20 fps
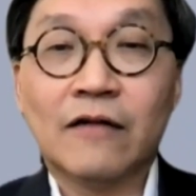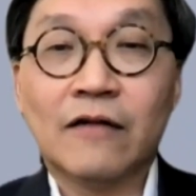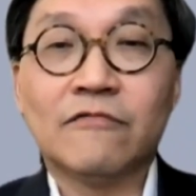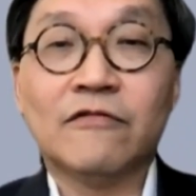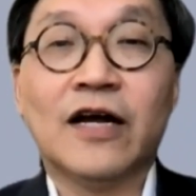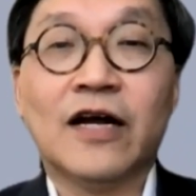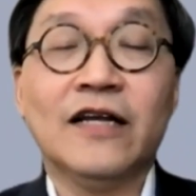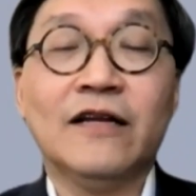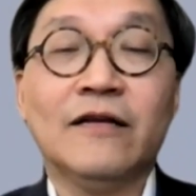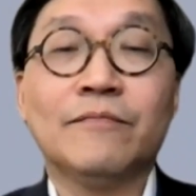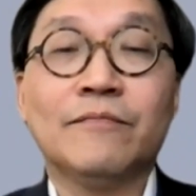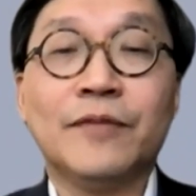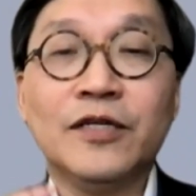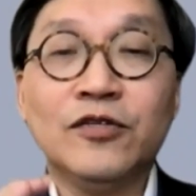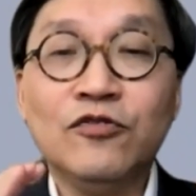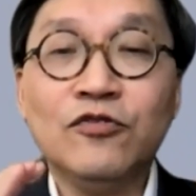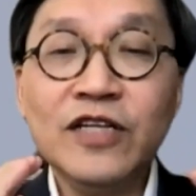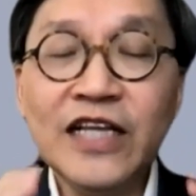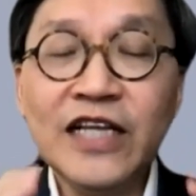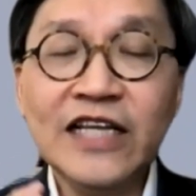right? But
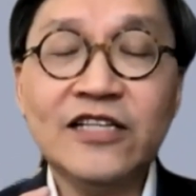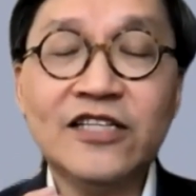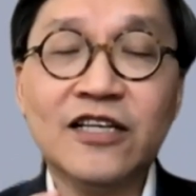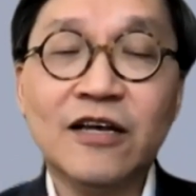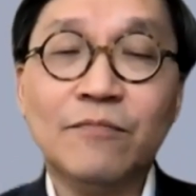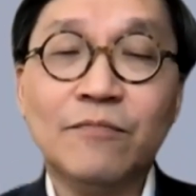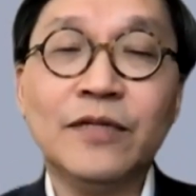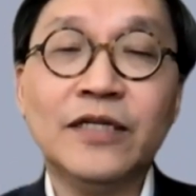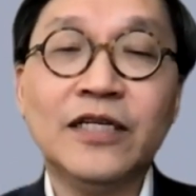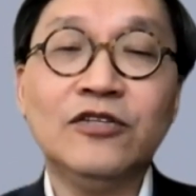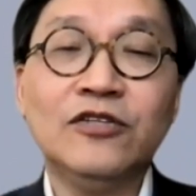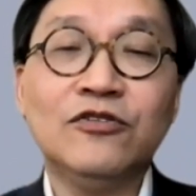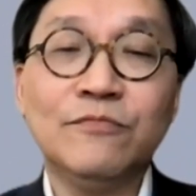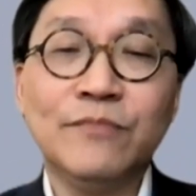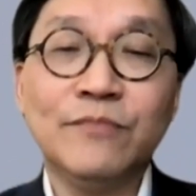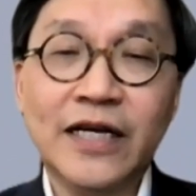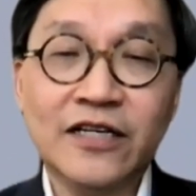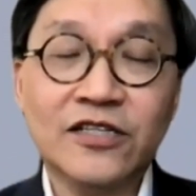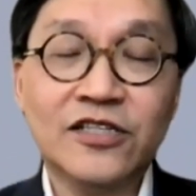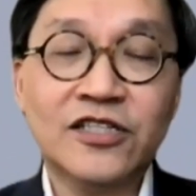you need somebody to
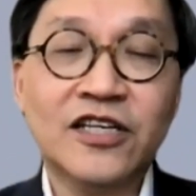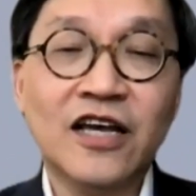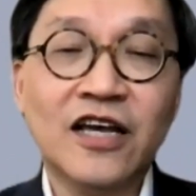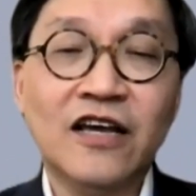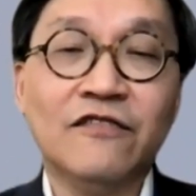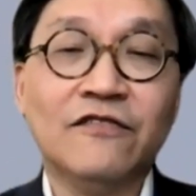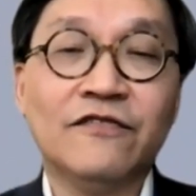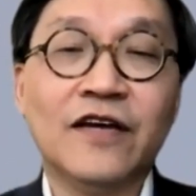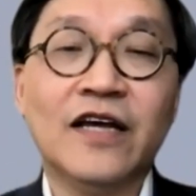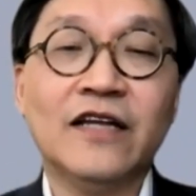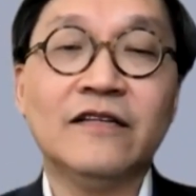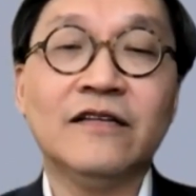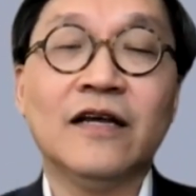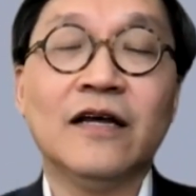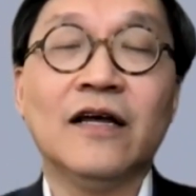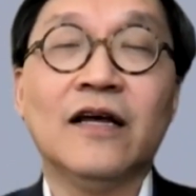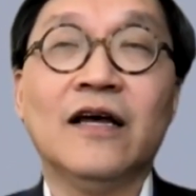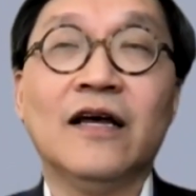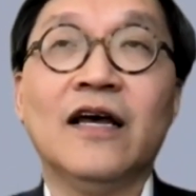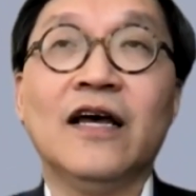make it safe.
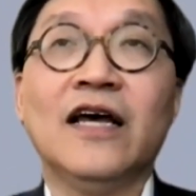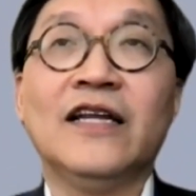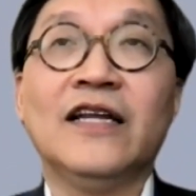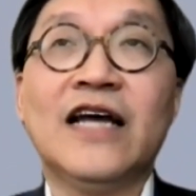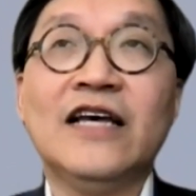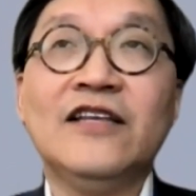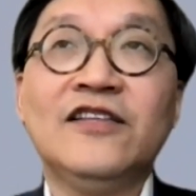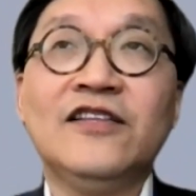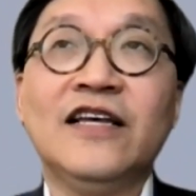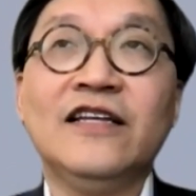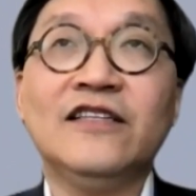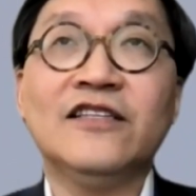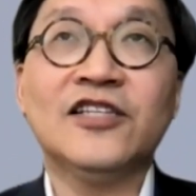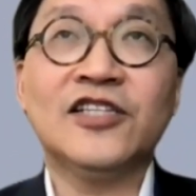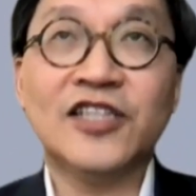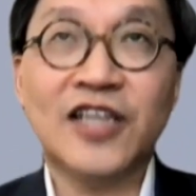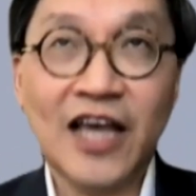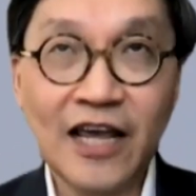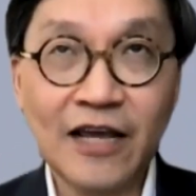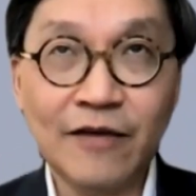And I think the
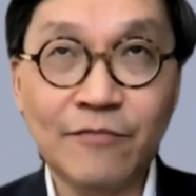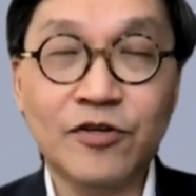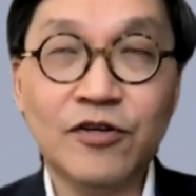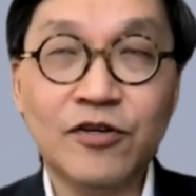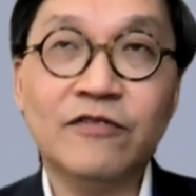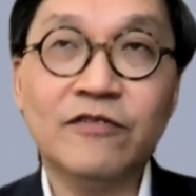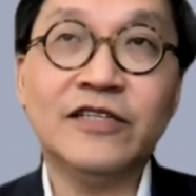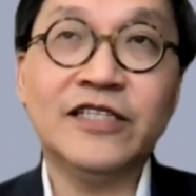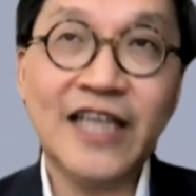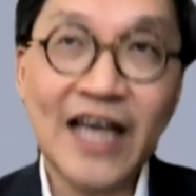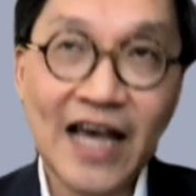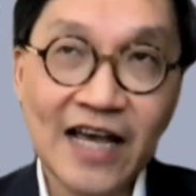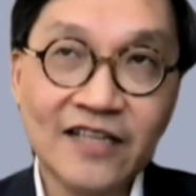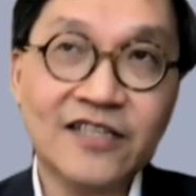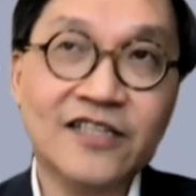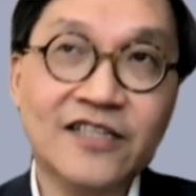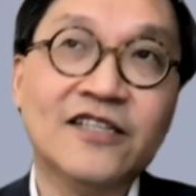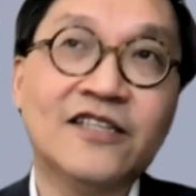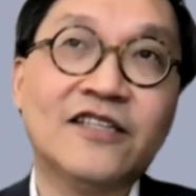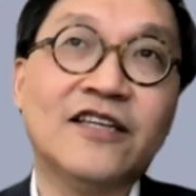same,
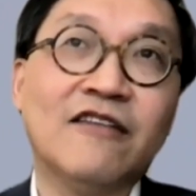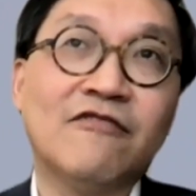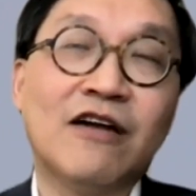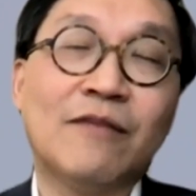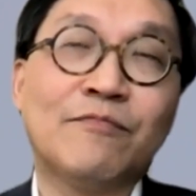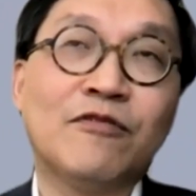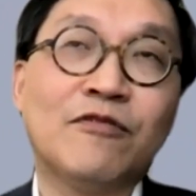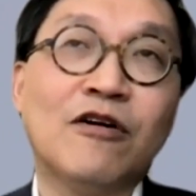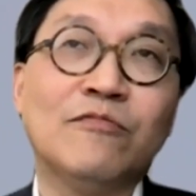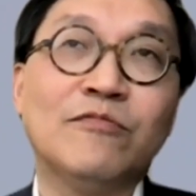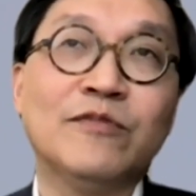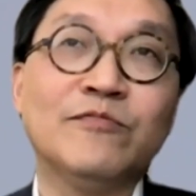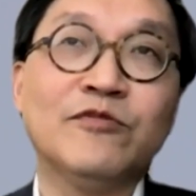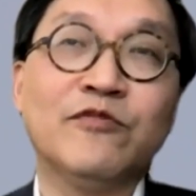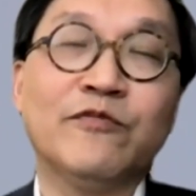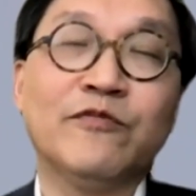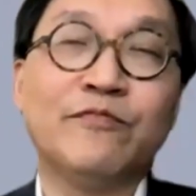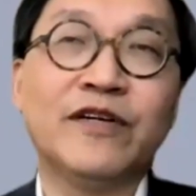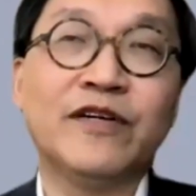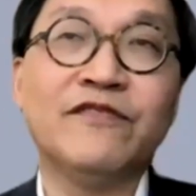yes, there are problems
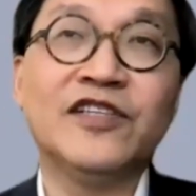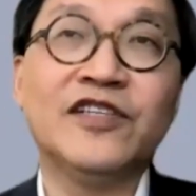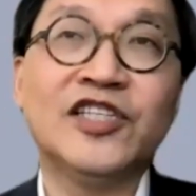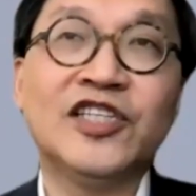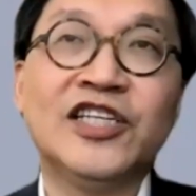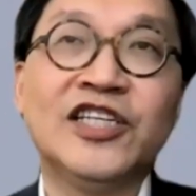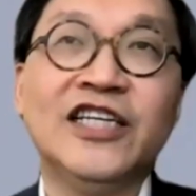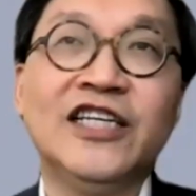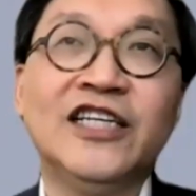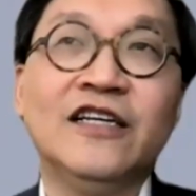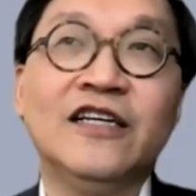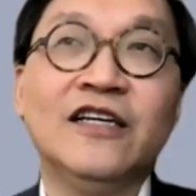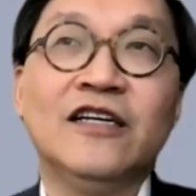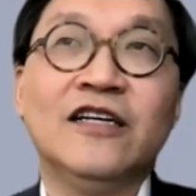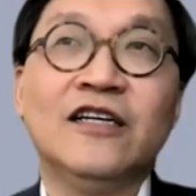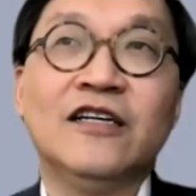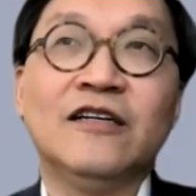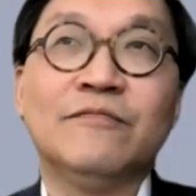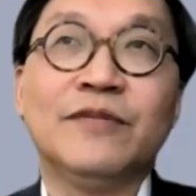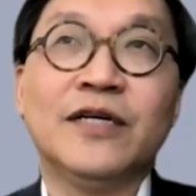with privacy,
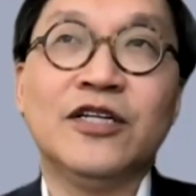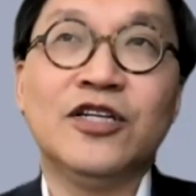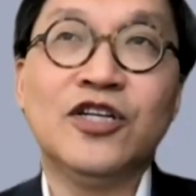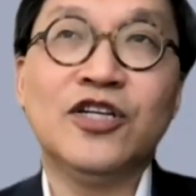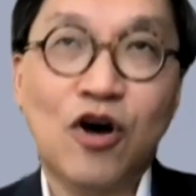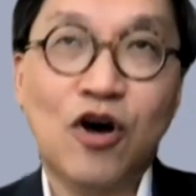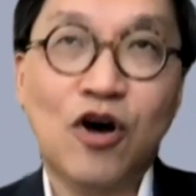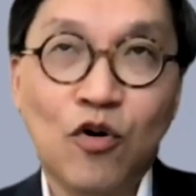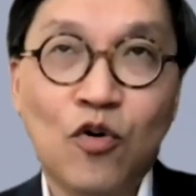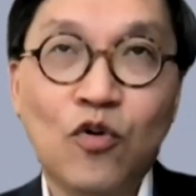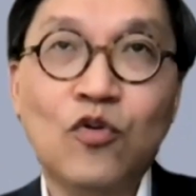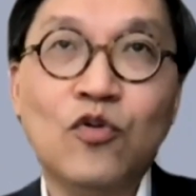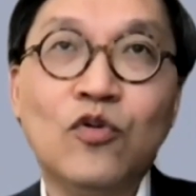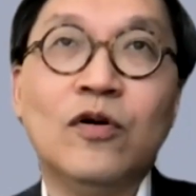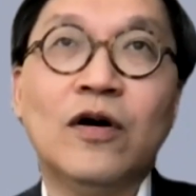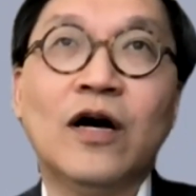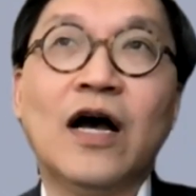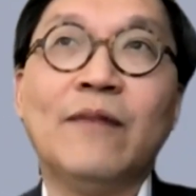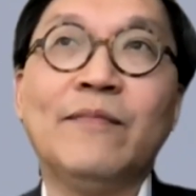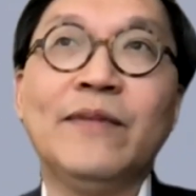but
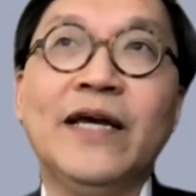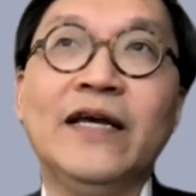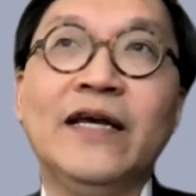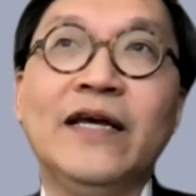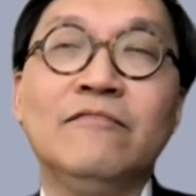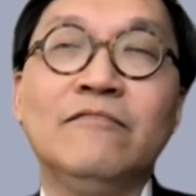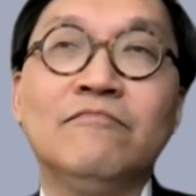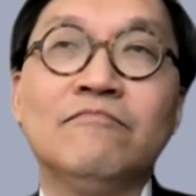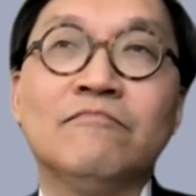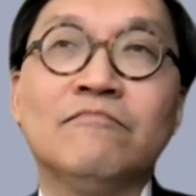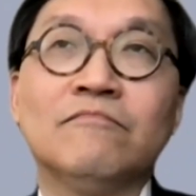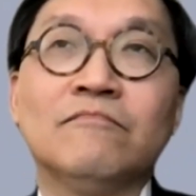no, I mean,